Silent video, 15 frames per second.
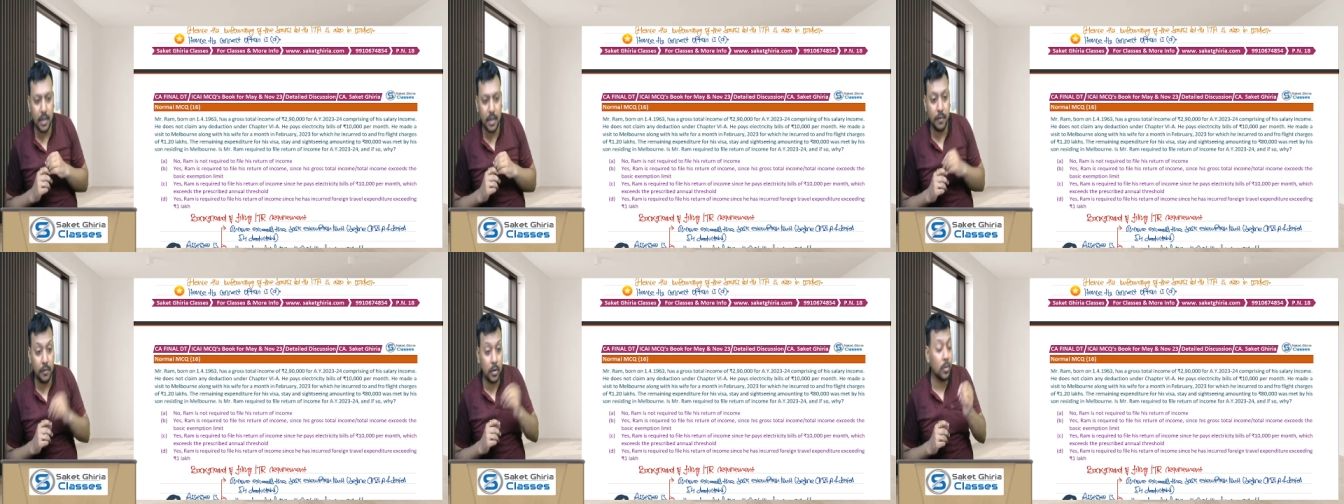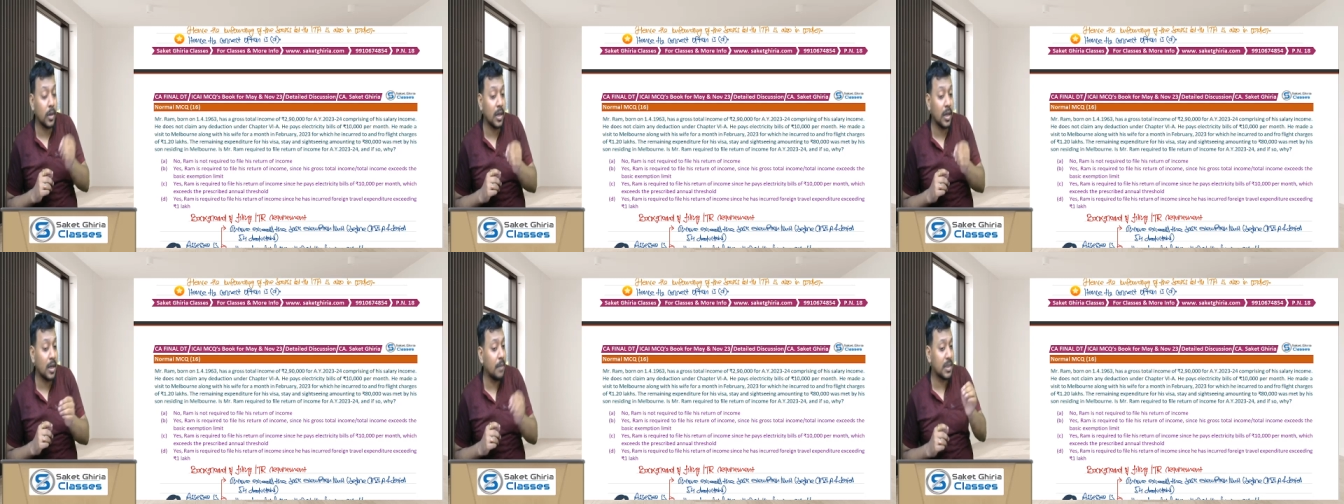If your
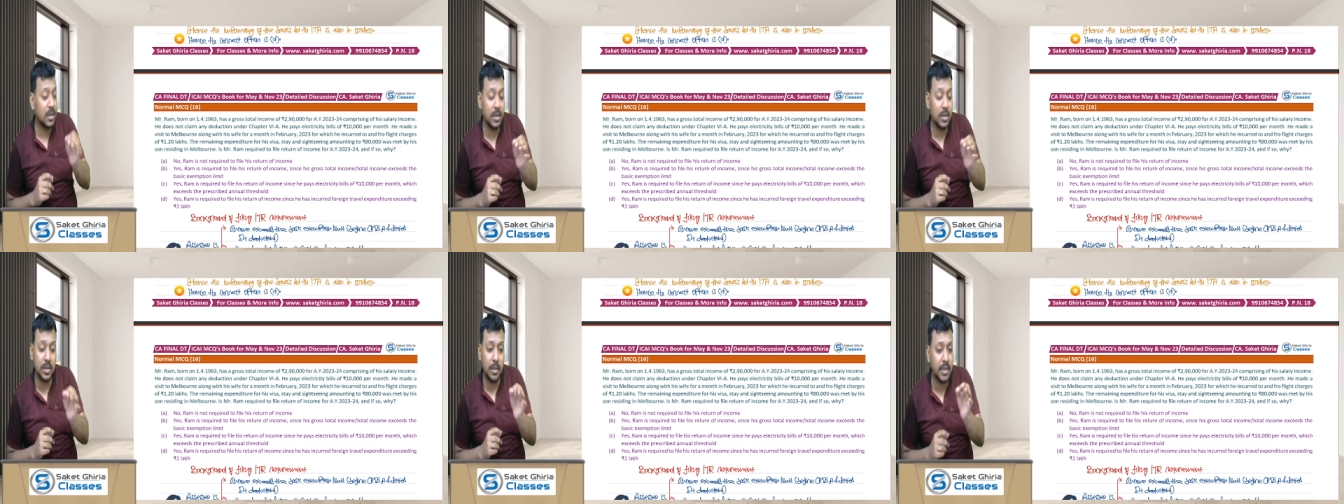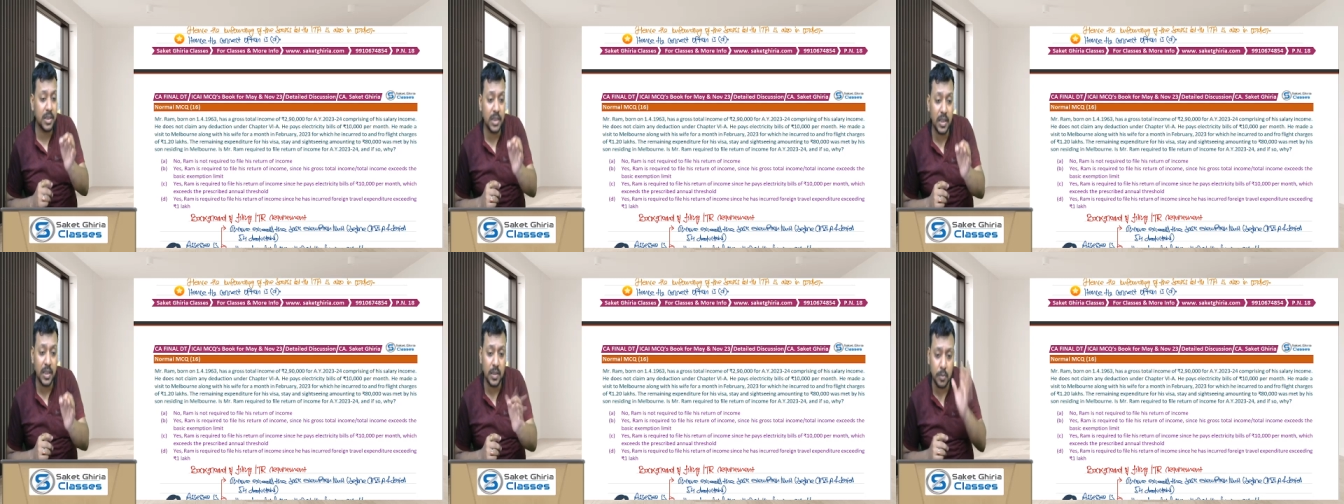total income exceeds the
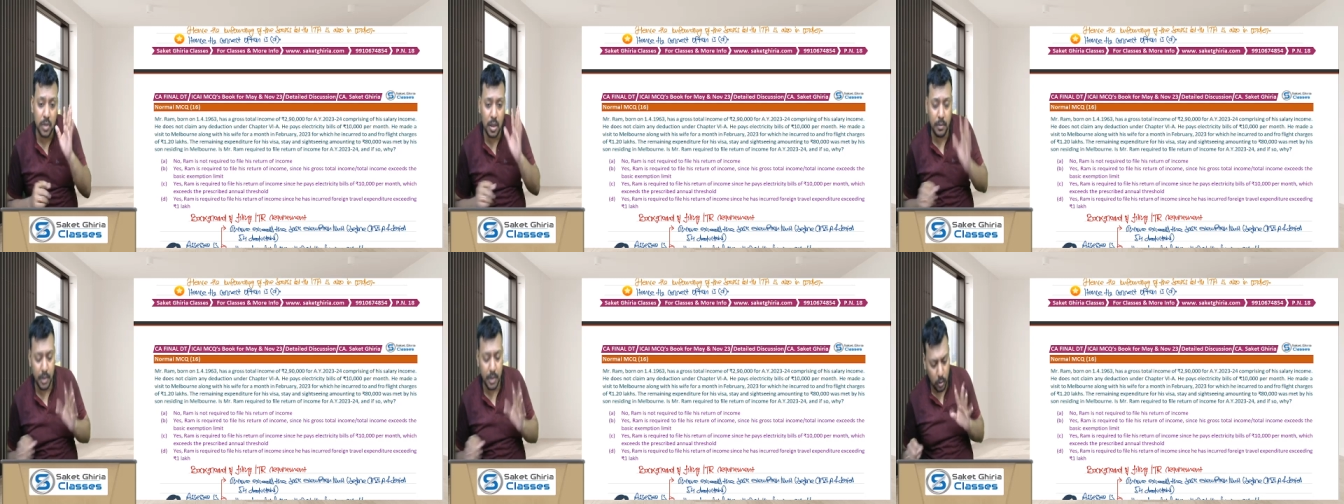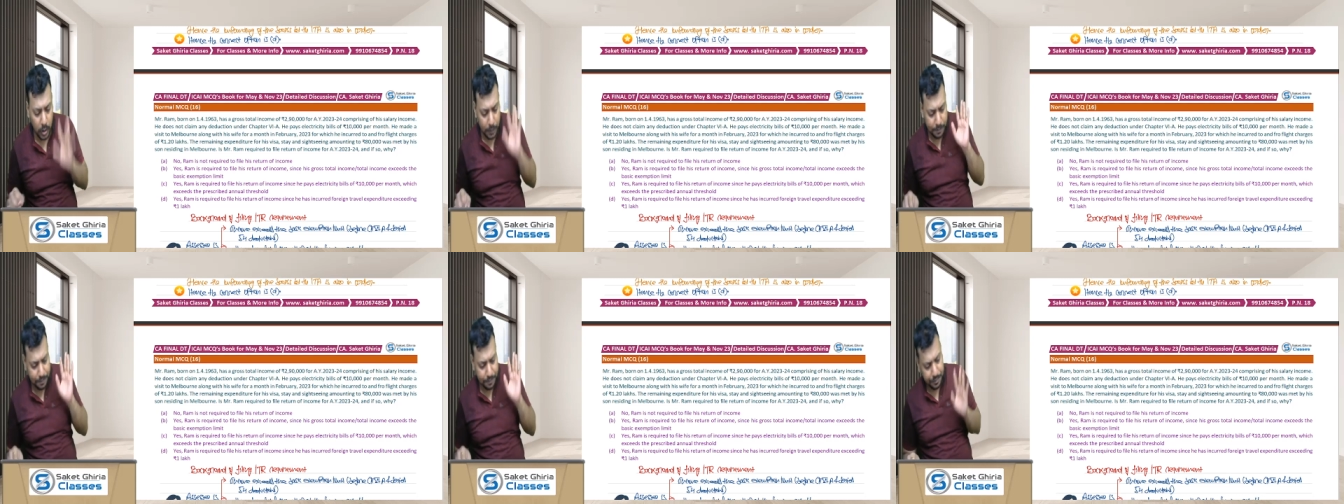basic exemption limit. Okay.